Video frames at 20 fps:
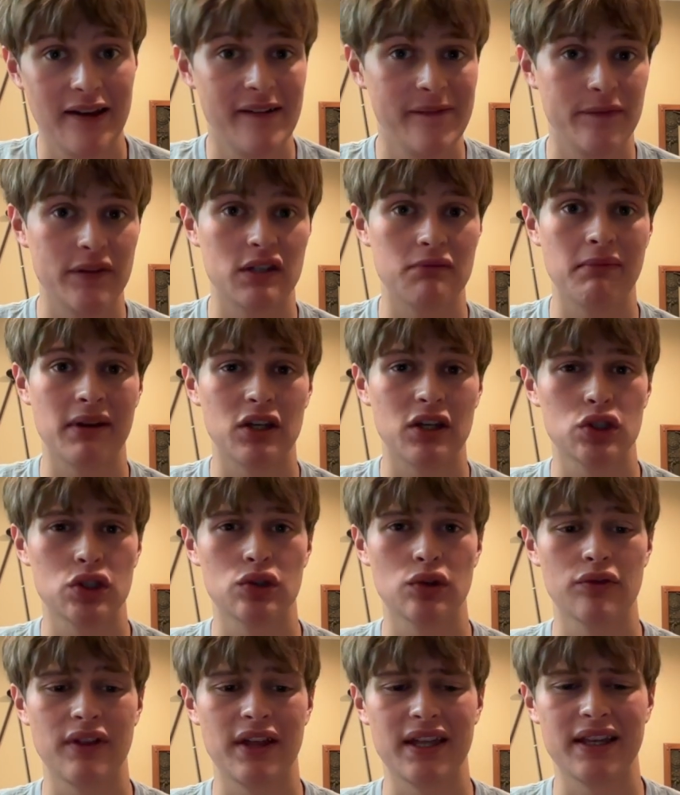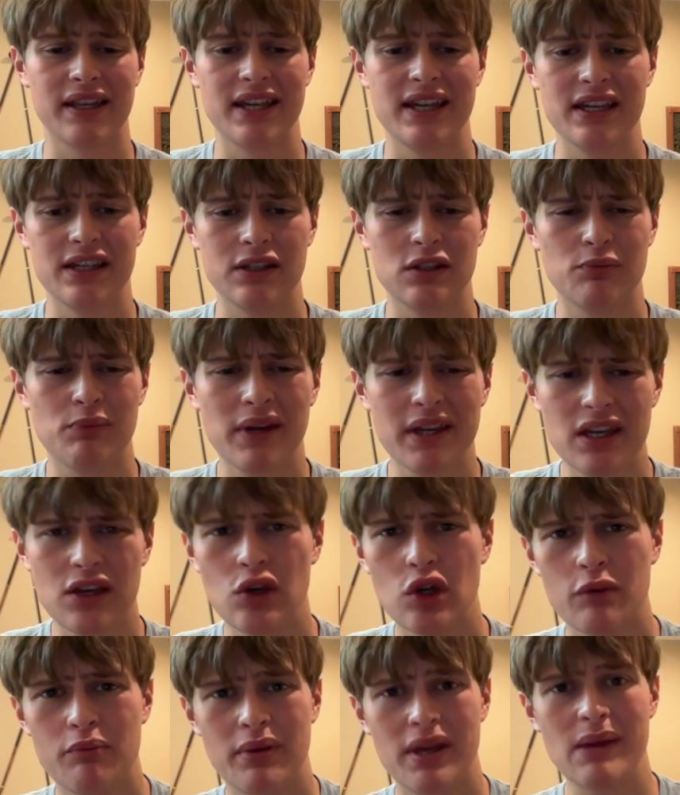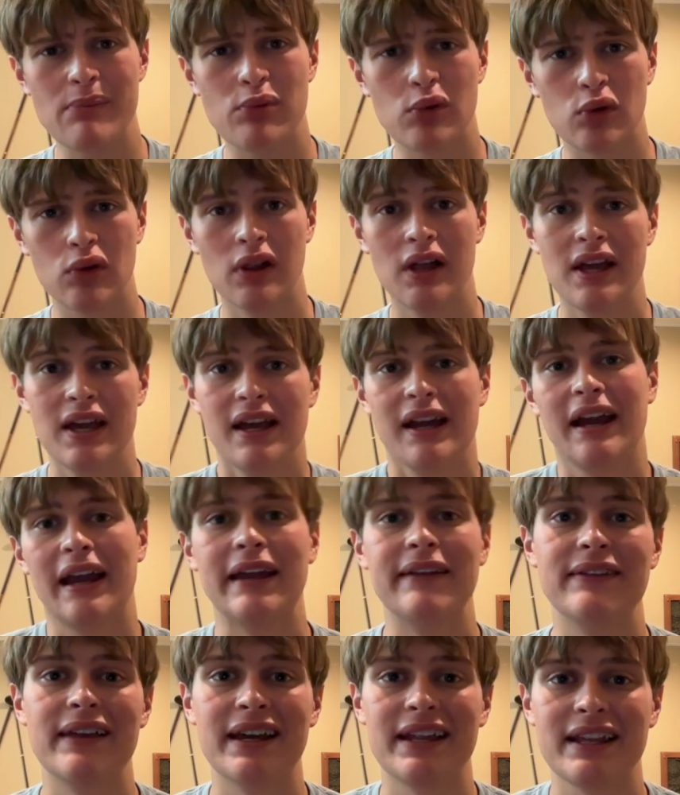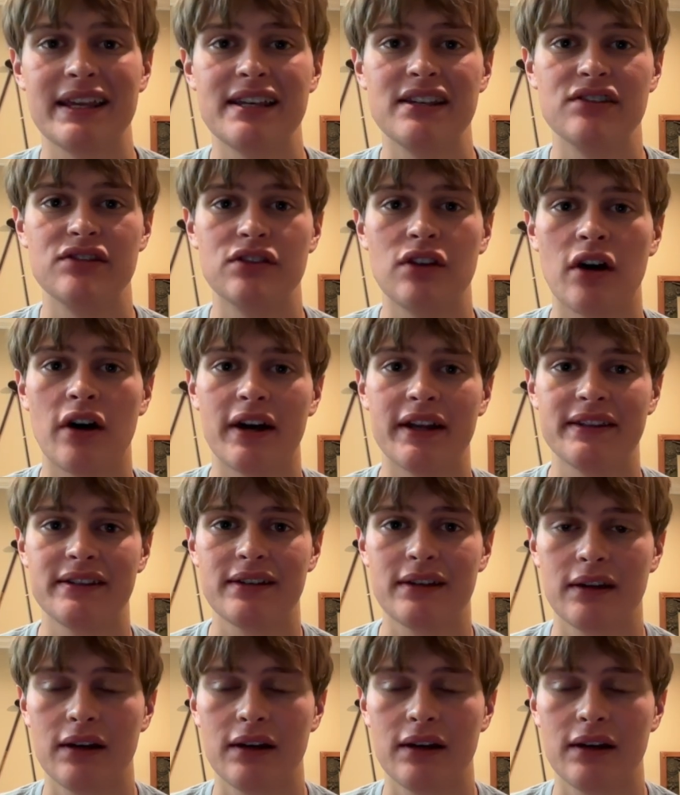This makes sure that he's picking good people and that he's not